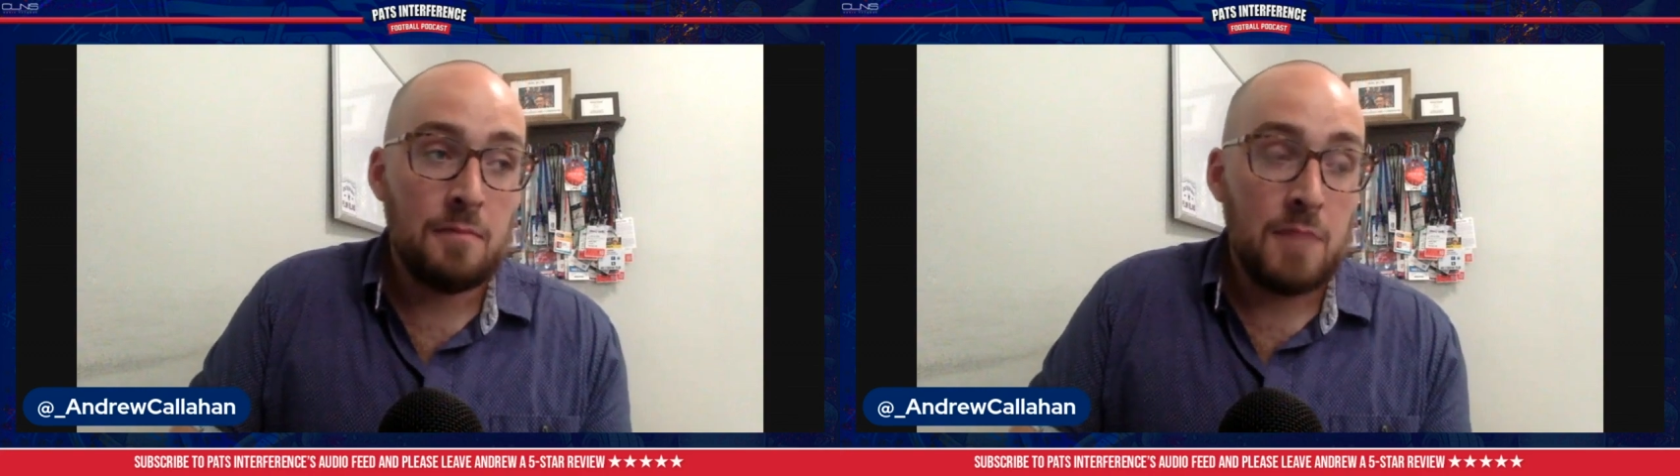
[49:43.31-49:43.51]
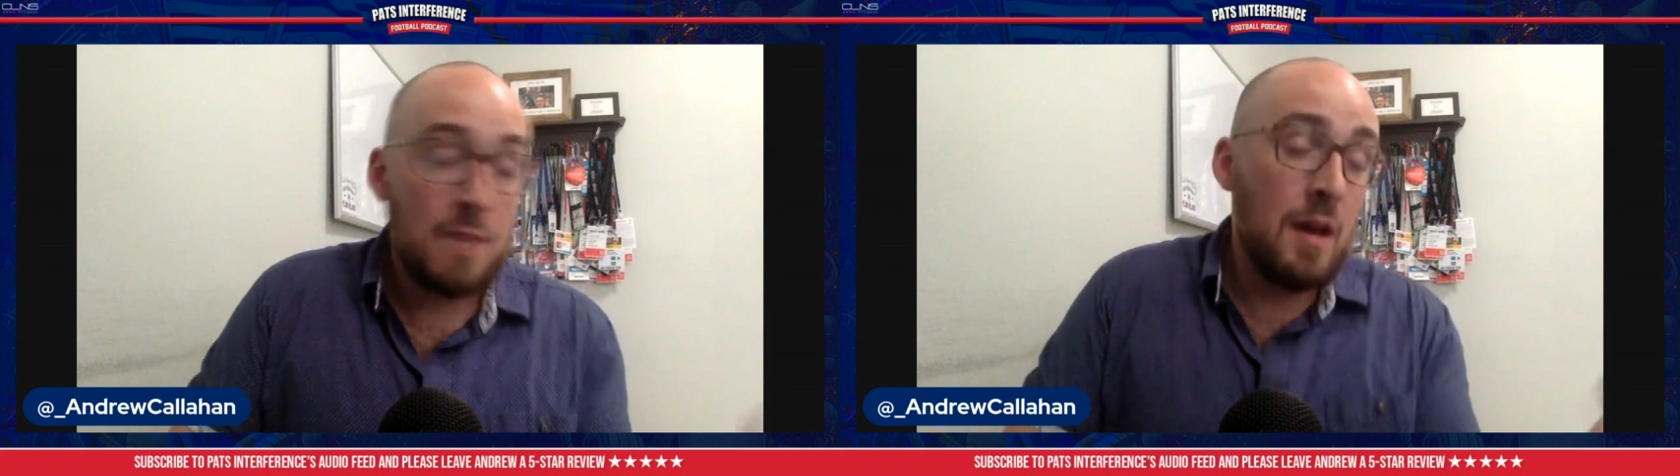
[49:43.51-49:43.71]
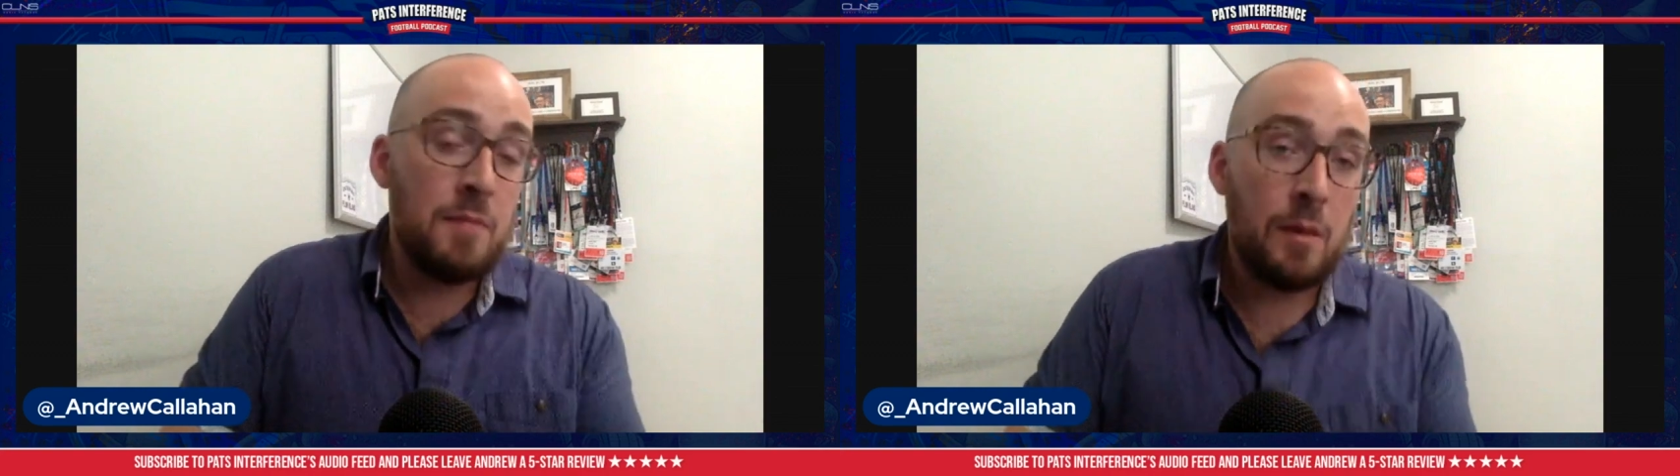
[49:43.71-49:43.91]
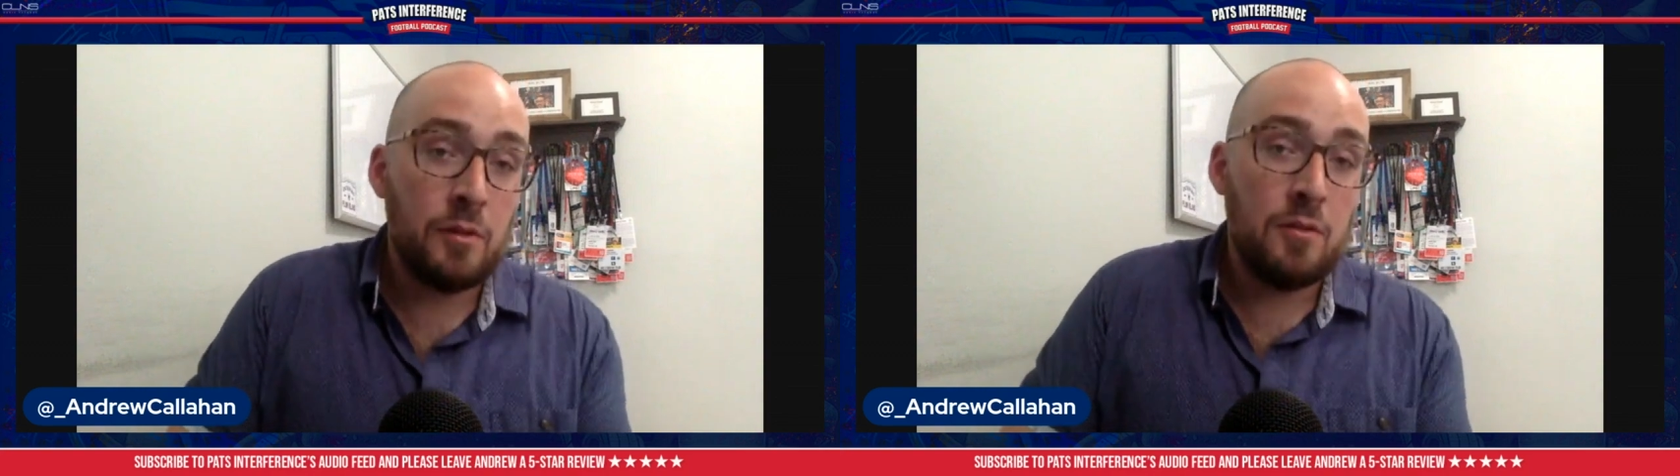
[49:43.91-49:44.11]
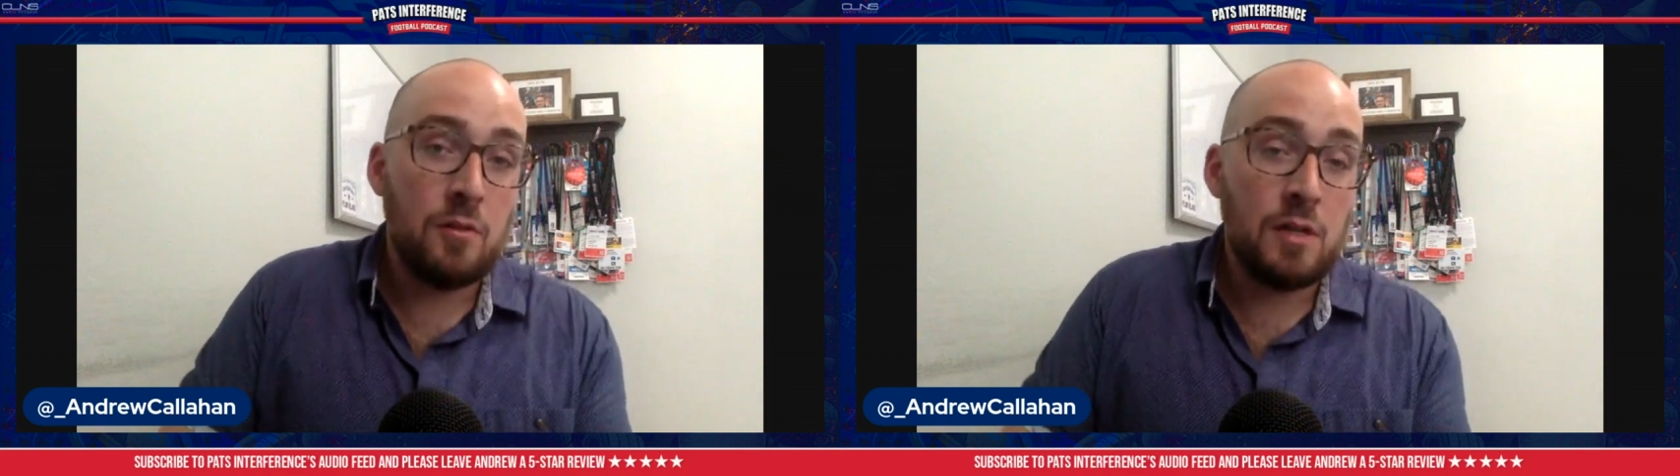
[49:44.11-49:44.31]
He might be
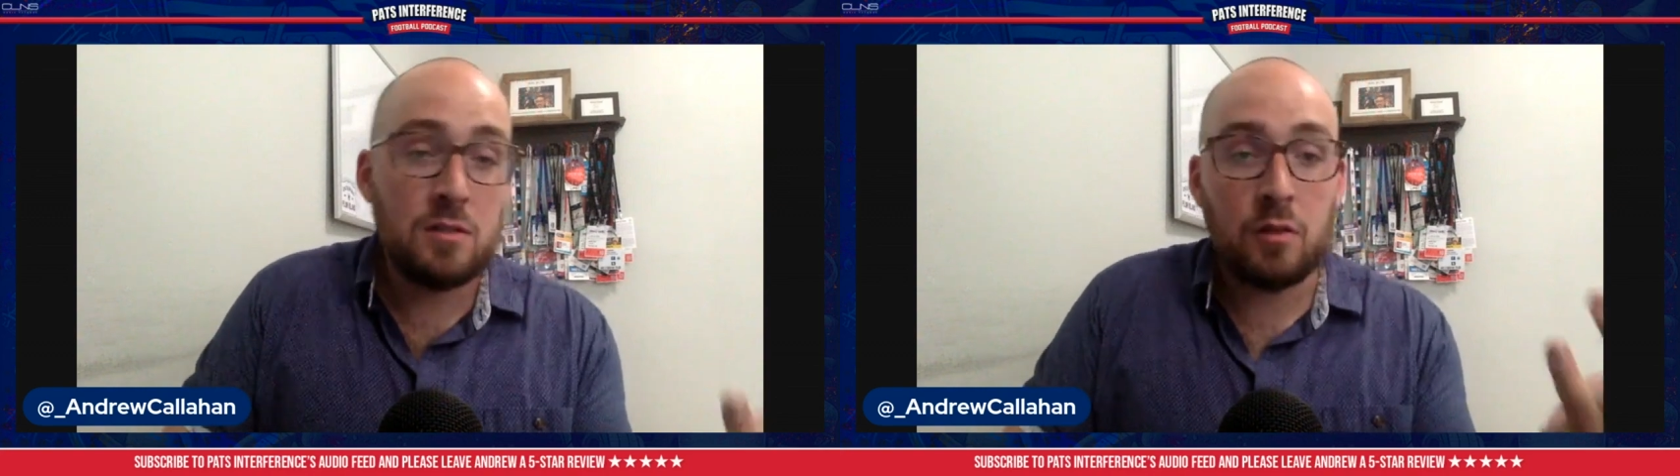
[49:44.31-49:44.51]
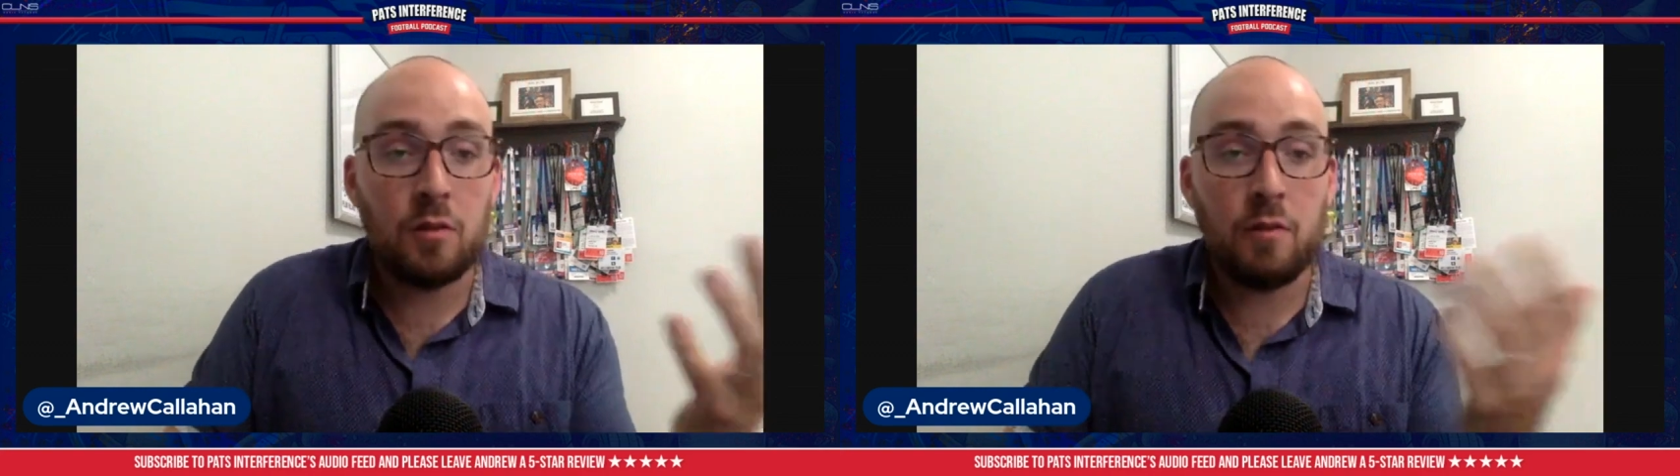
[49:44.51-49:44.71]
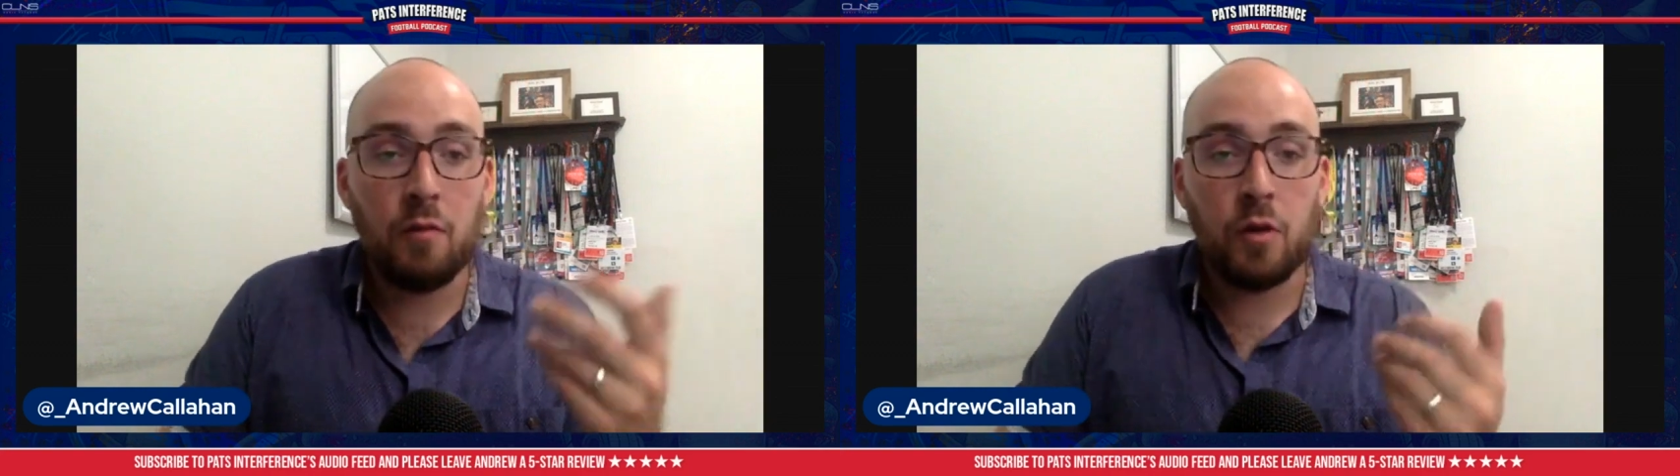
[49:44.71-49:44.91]
able to do it. He's a third round